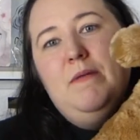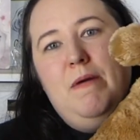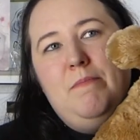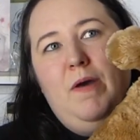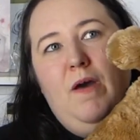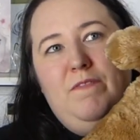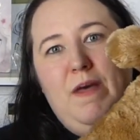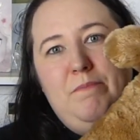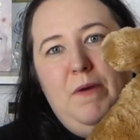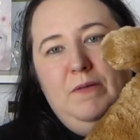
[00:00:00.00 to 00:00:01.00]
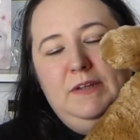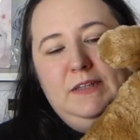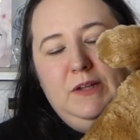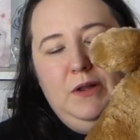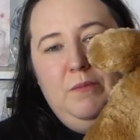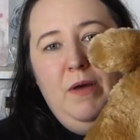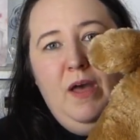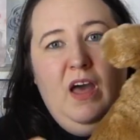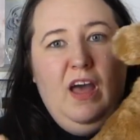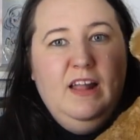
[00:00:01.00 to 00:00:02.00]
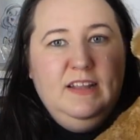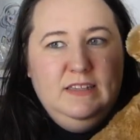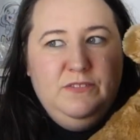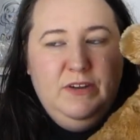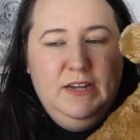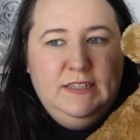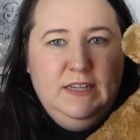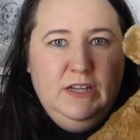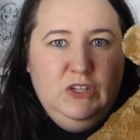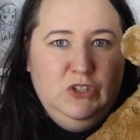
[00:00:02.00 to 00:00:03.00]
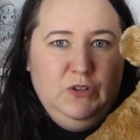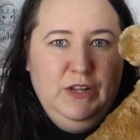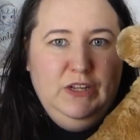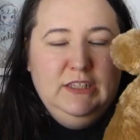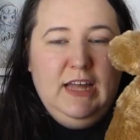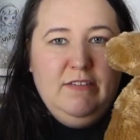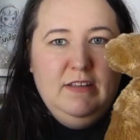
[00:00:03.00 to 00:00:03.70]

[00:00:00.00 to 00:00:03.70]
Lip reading: be a member of their bonus club, and it's free to join. You just